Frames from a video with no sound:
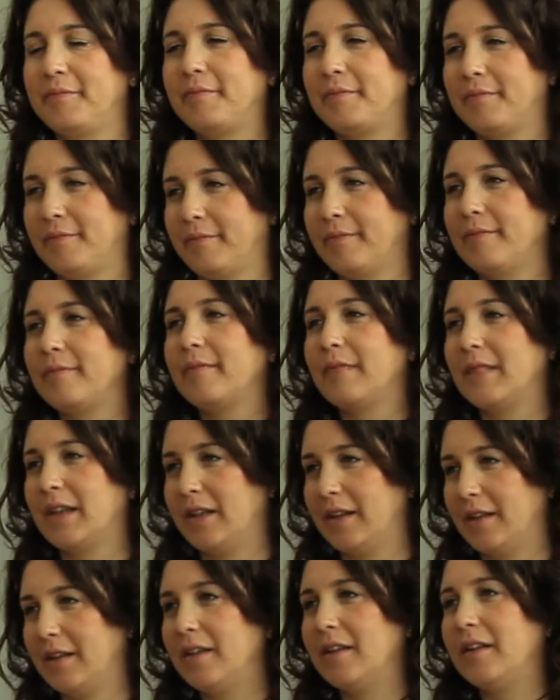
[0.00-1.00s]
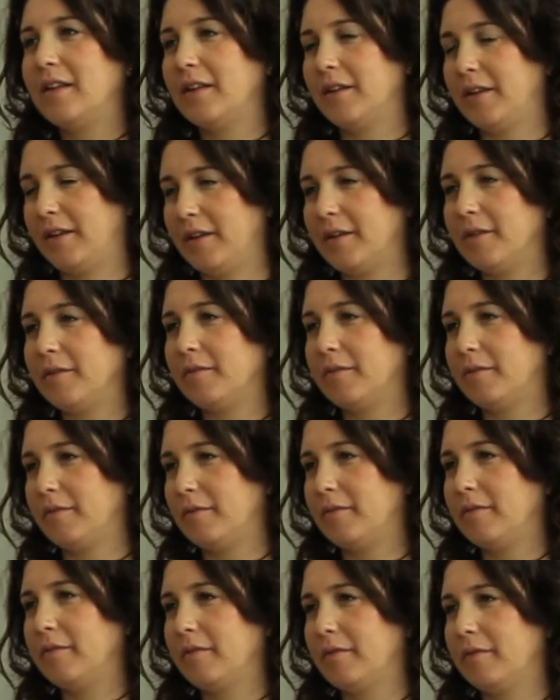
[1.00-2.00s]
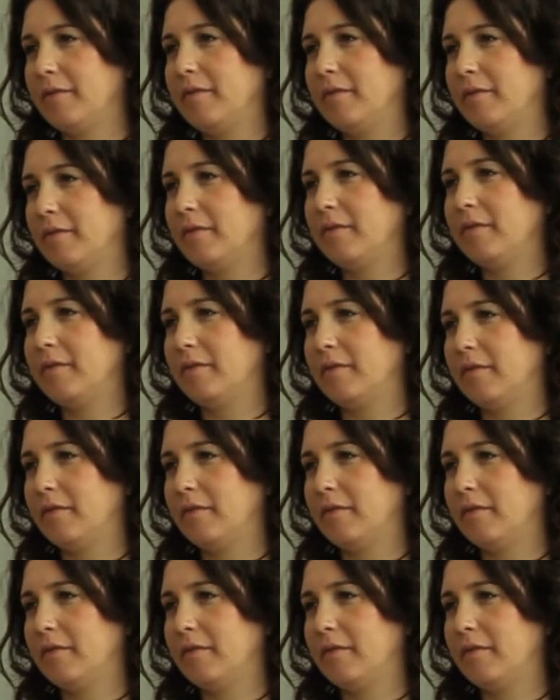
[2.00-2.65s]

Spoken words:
come in to a seminar room all at the same